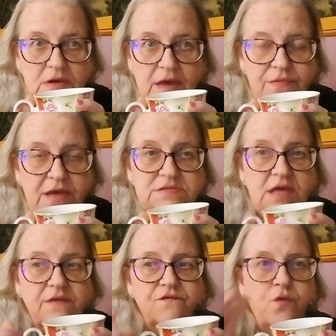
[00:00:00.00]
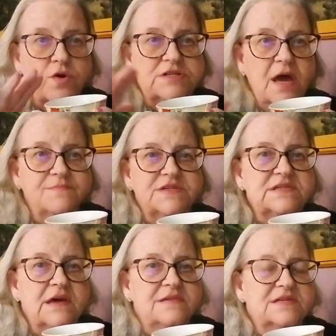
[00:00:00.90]
And that's like 4 times the
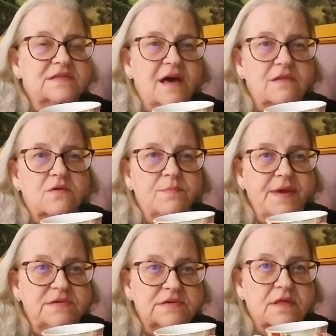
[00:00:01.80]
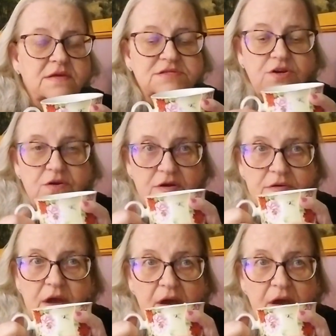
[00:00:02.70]
size of that little piece of that skirt.